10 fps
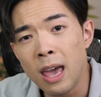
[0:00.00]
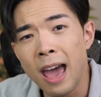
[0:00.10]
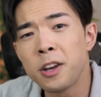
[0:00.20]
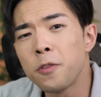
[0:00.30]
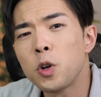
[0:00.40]

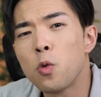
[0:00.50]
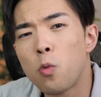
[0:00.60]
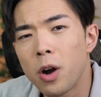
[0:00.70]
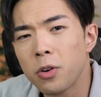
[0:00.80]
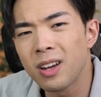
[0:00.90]
and if you're
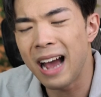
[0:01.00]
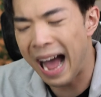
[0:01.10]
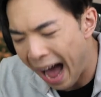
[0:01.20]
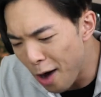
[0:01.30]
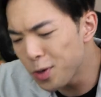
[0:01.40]
wondering
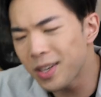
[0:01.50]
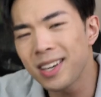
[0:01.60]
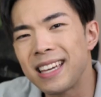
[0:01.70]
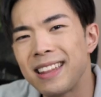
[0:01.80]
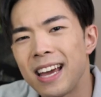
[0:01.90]
how you
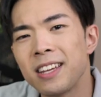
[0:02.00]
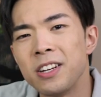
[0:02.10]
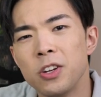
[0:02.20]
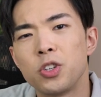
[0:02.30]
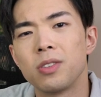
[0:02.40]
can get that
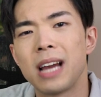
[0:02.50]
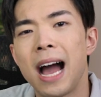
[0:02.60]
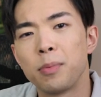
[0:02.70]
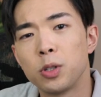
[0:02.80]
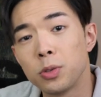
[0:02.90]
initial
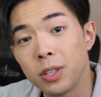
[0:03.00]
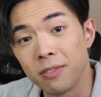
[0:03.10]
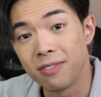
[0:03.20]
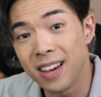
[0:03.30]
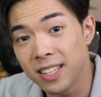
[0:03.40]
capital to
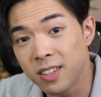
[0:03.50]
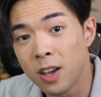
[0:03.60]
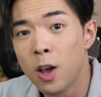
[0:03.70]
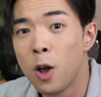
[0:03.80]
invest,